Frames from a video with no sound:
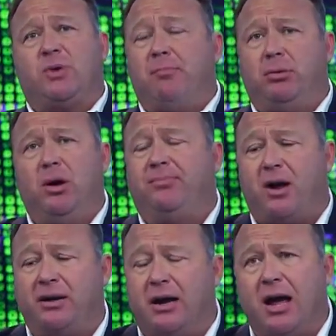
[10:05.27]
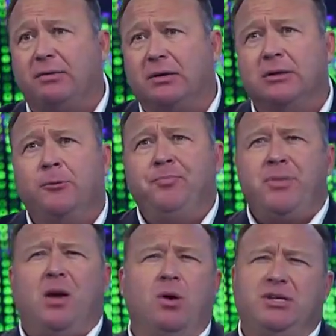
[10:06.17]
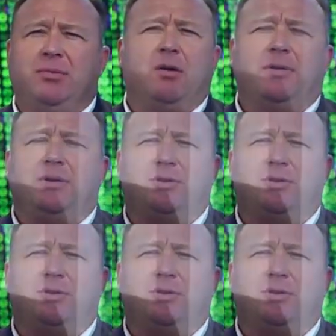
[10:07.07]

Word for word: That's why I blew up Friday night. It wasn't even over